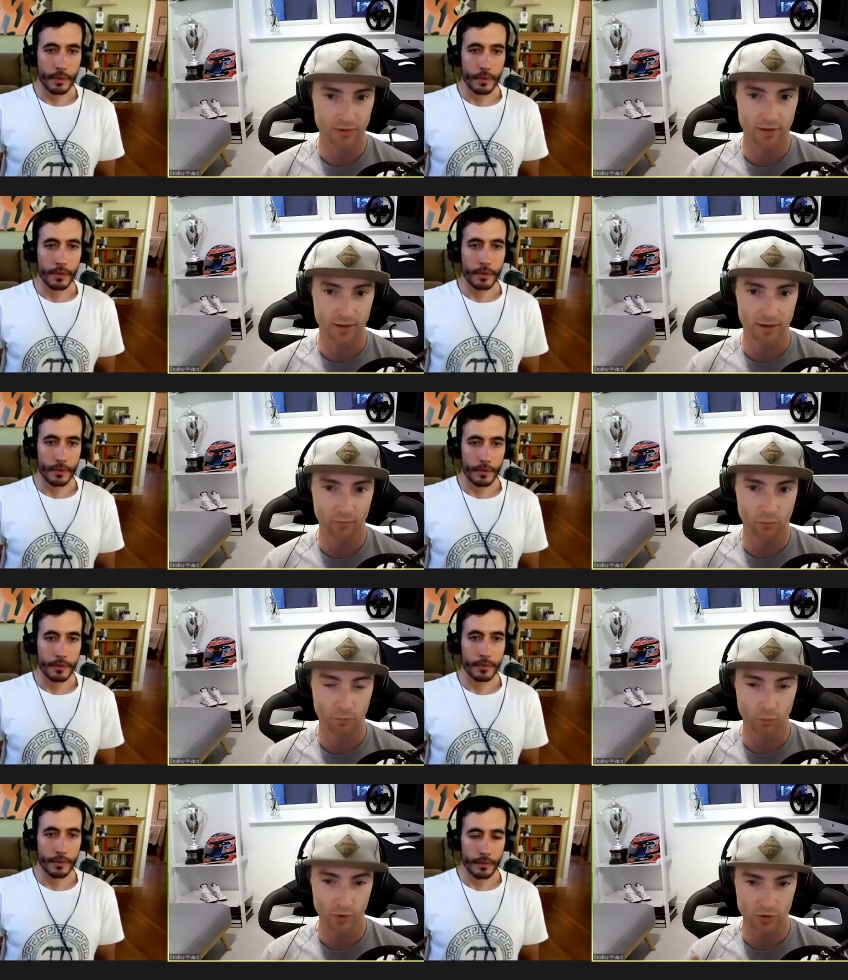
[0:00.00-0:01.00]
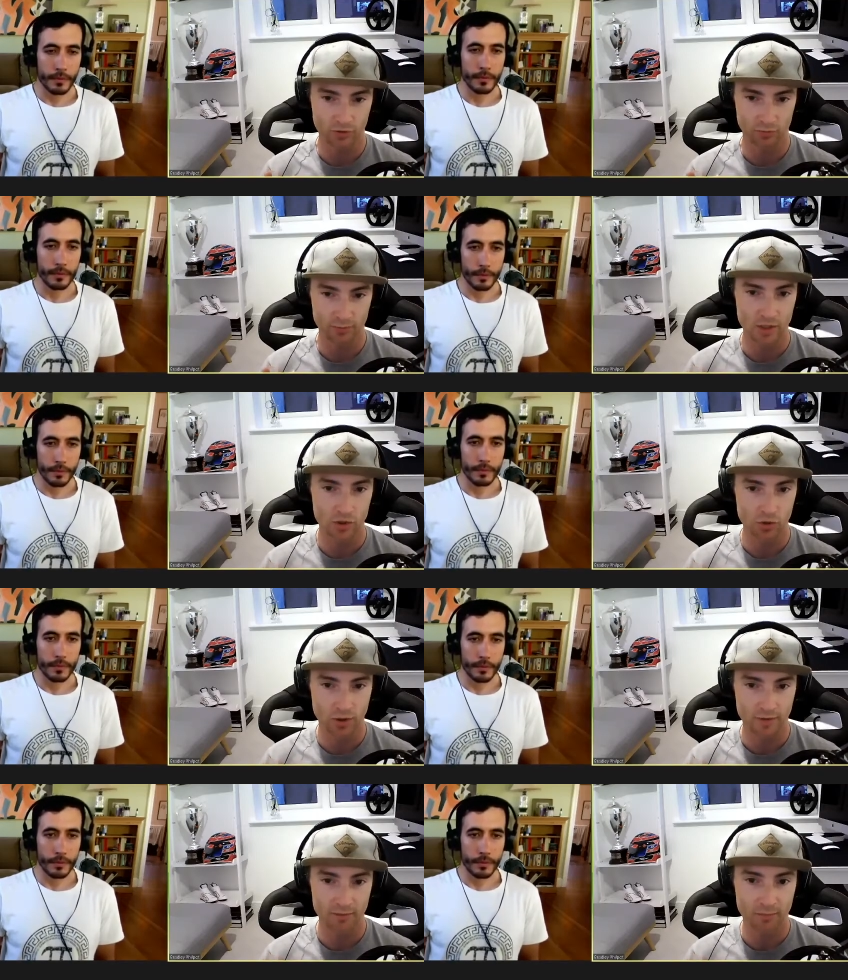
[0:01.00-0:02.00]
Speaker 1: um, which mean you
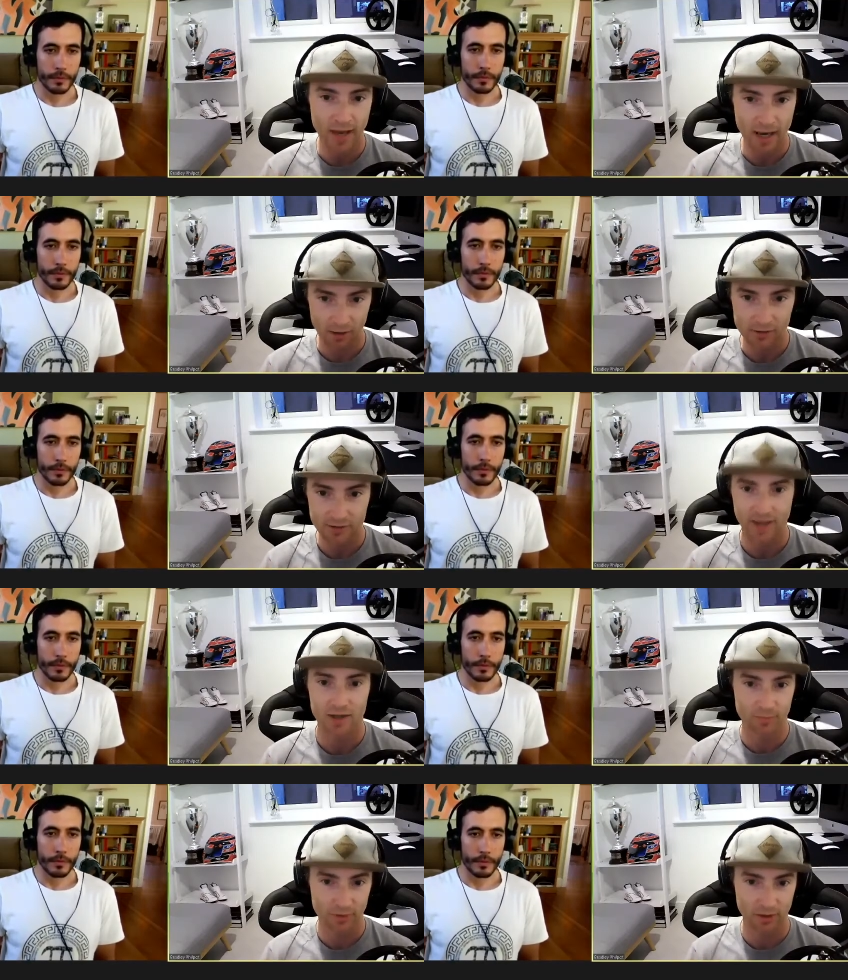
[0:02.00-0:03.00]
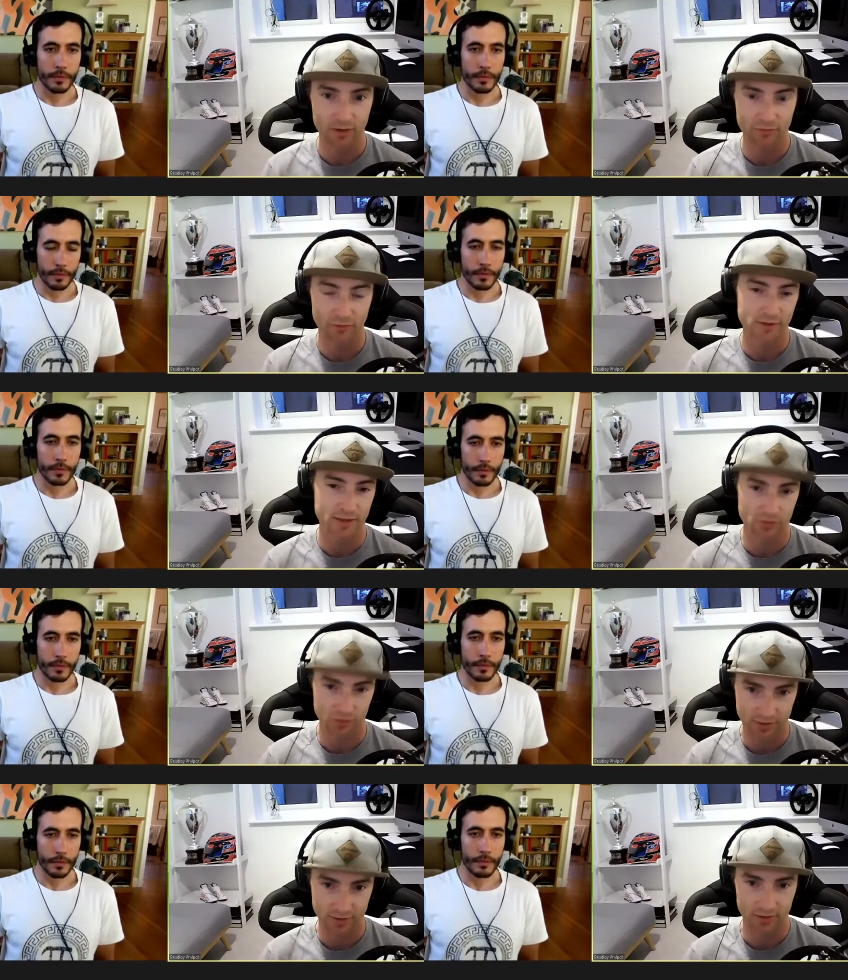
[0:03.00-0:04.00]
can then pay us and apply for an international
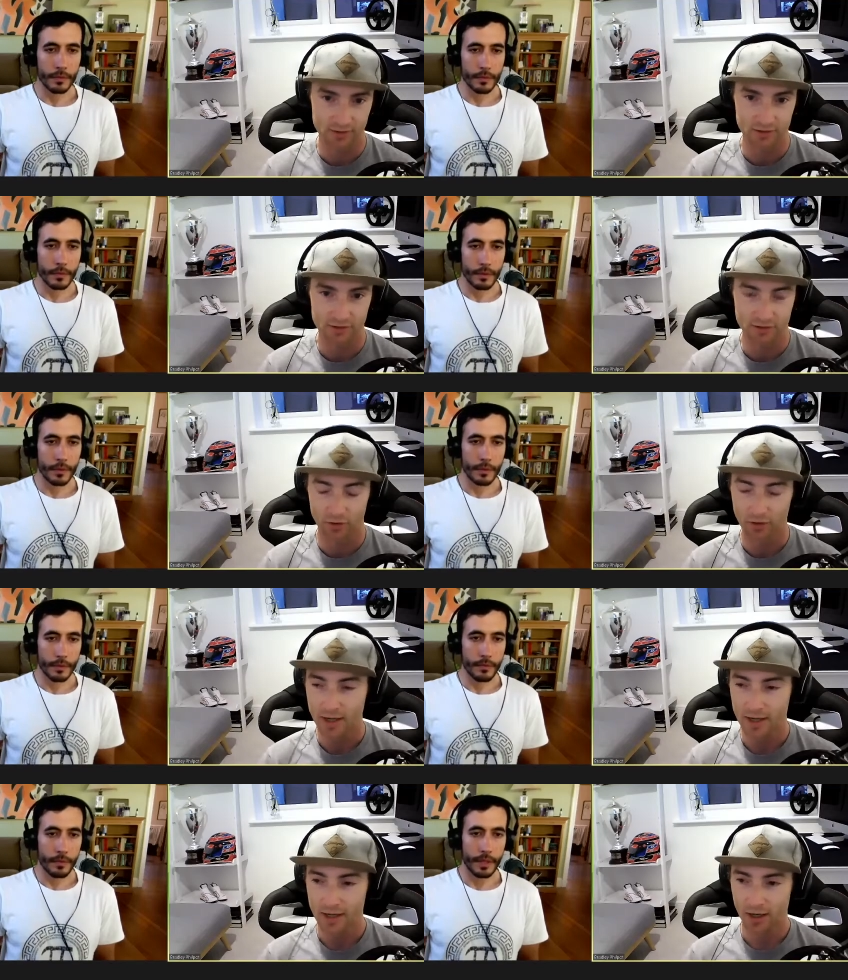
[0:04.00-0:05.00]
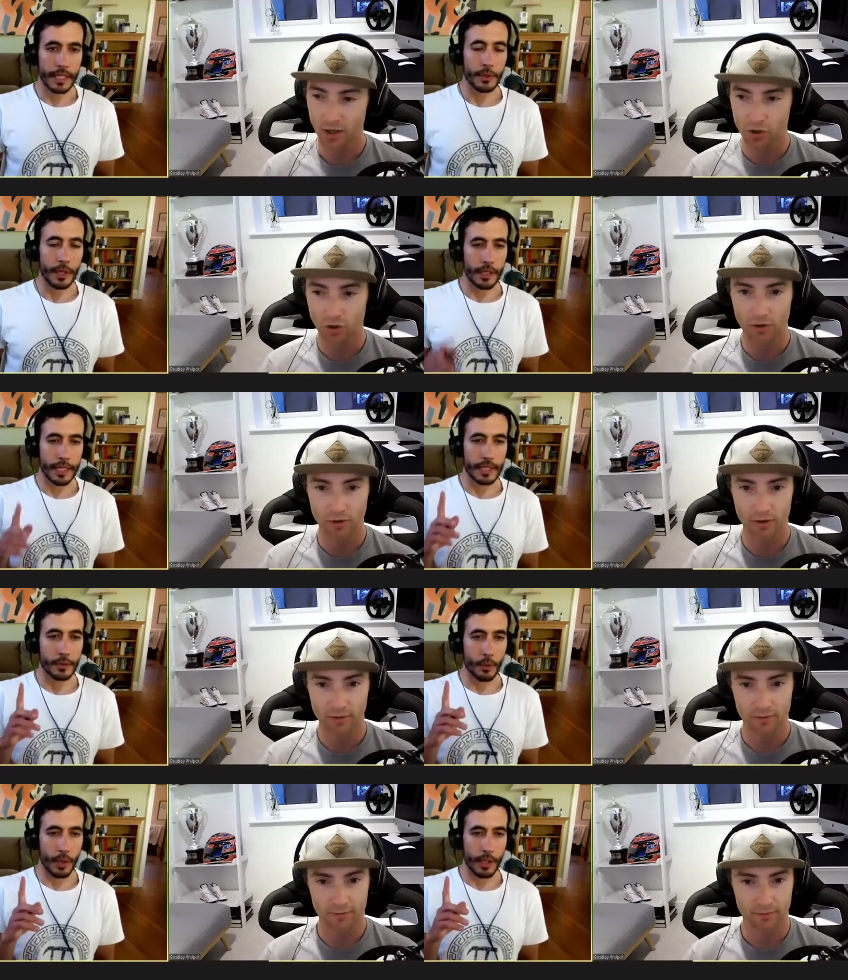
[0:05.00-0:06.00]
C license. So just one,
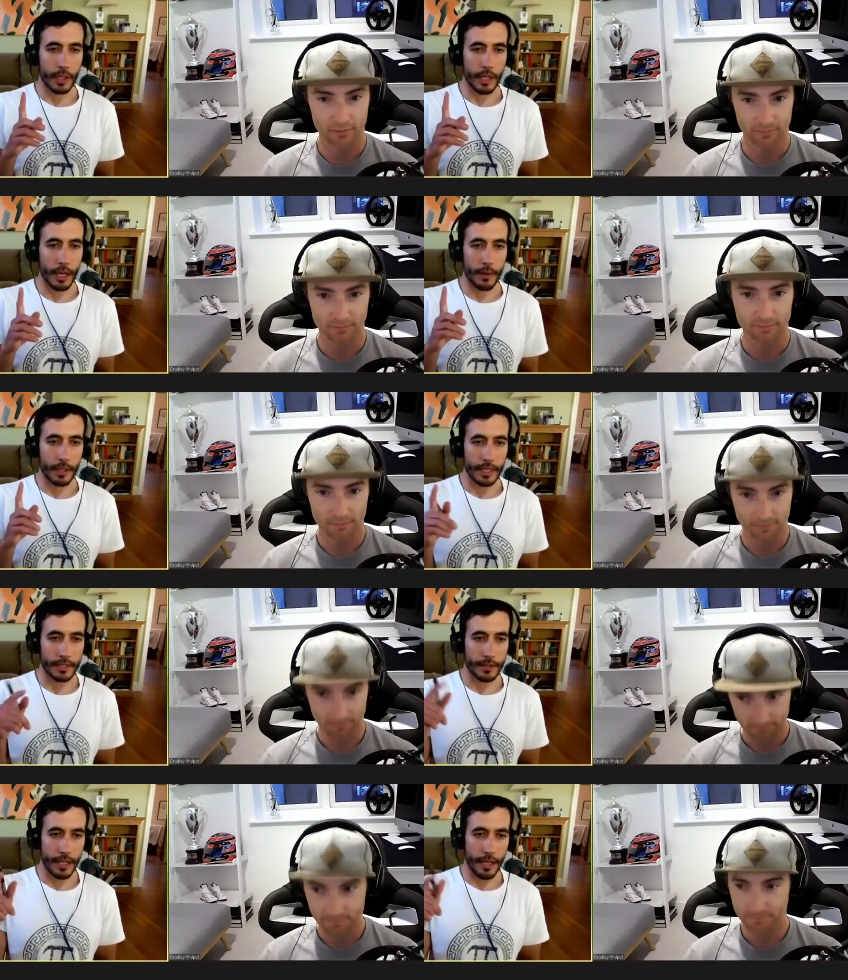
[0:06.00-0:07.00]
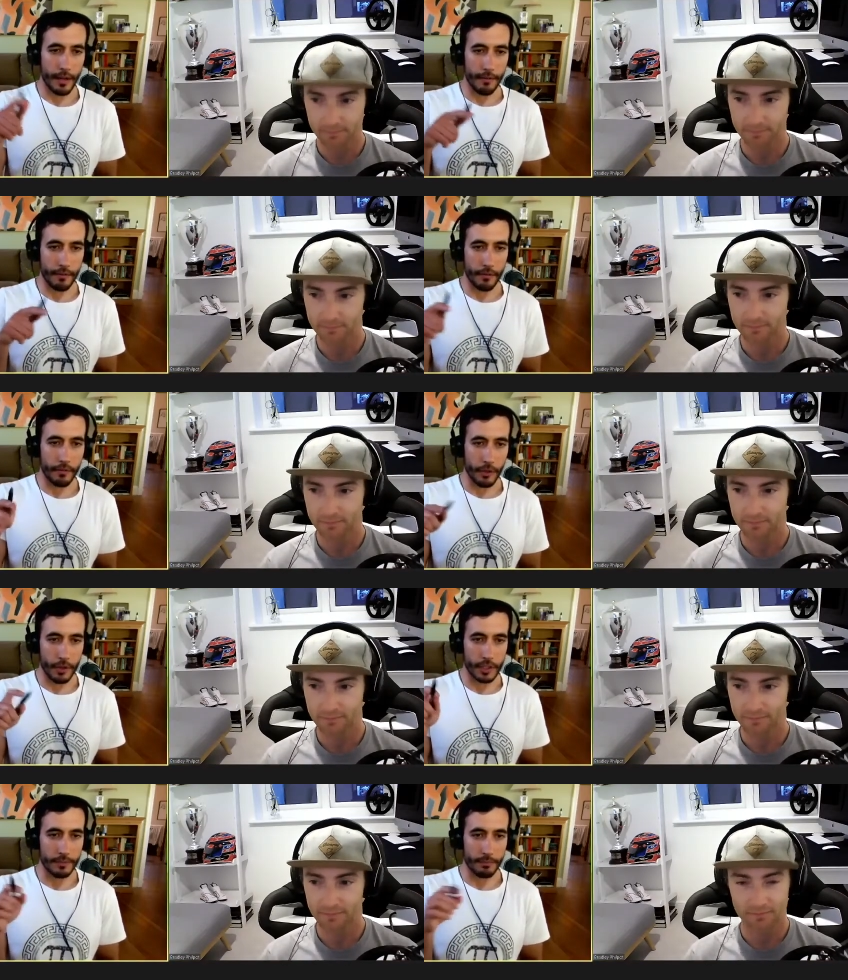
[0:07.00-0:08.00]
Speaker 2: just one comment, just um,
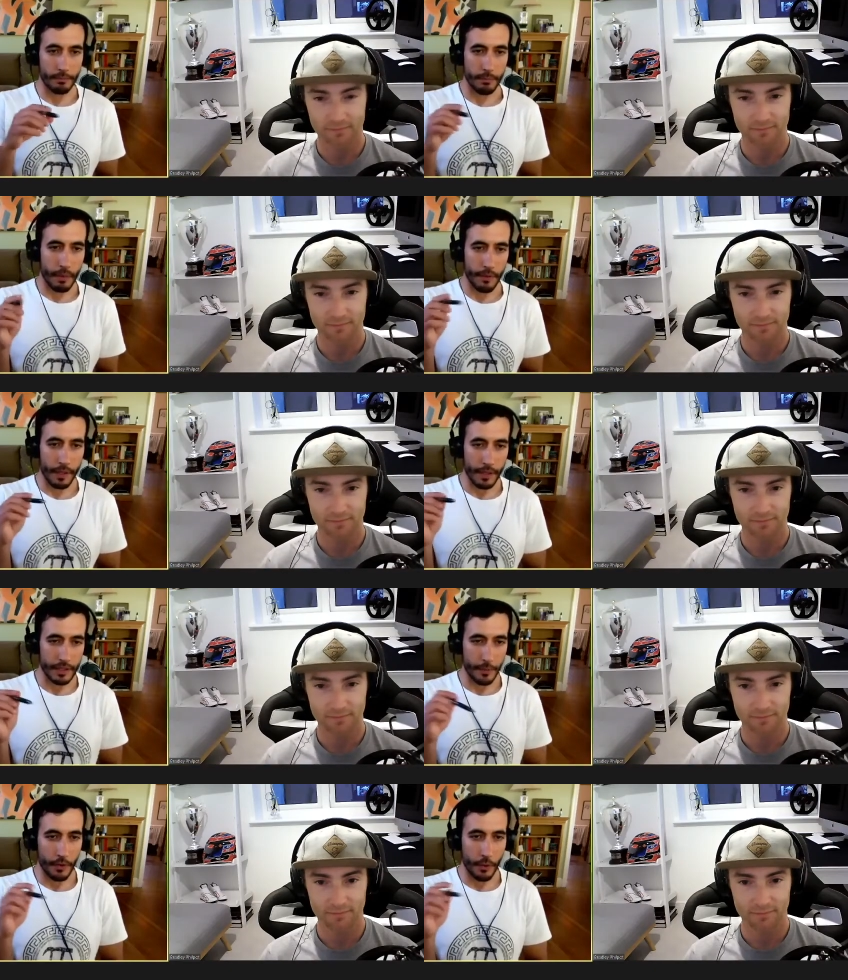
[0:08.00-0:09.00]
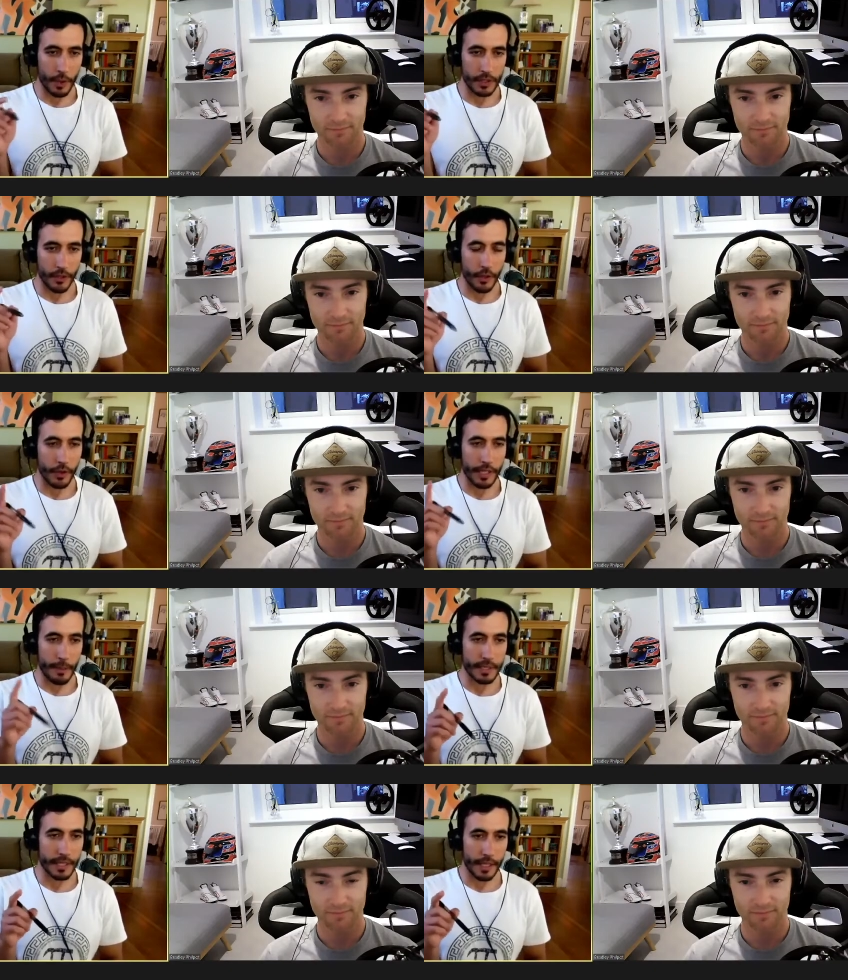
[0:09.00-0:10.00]
for maybe some viewers don't know, the
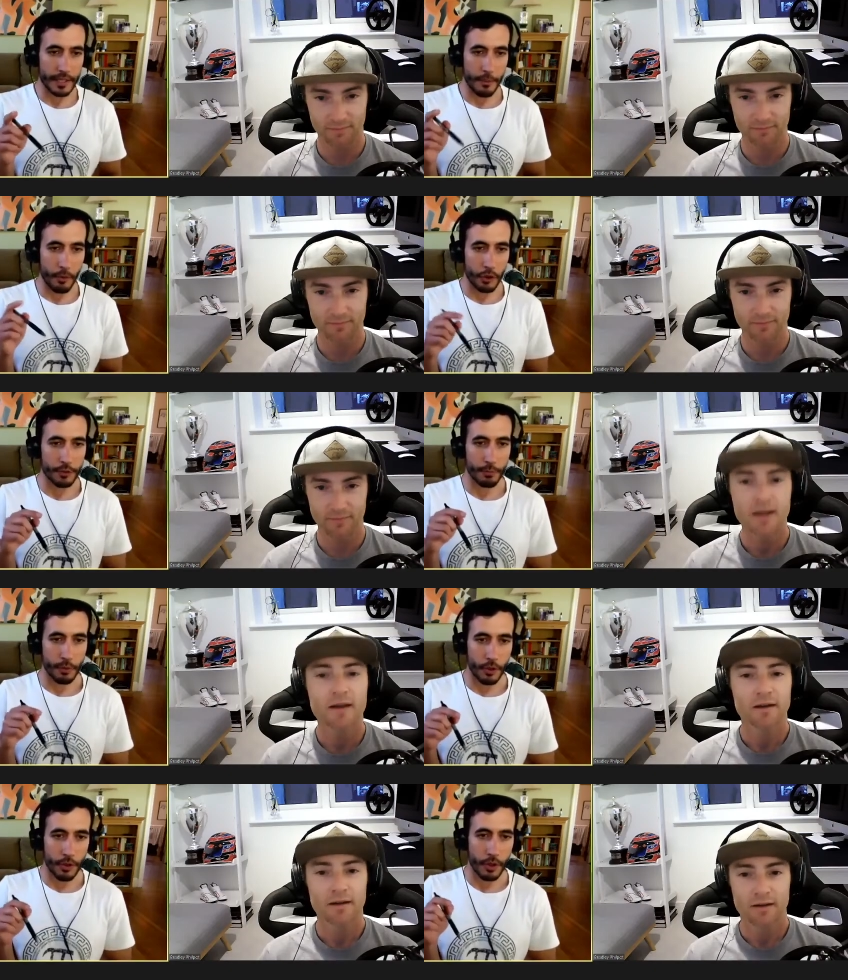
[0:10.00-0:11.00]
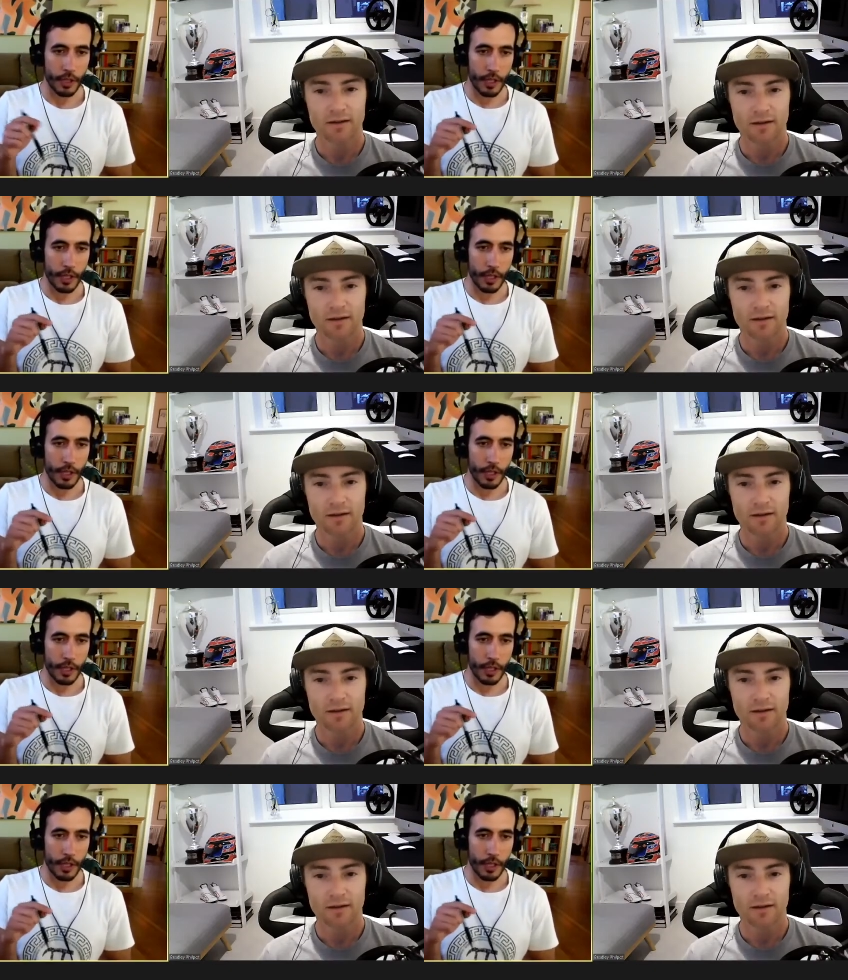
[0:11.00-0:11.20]
MSA is a motorsport um,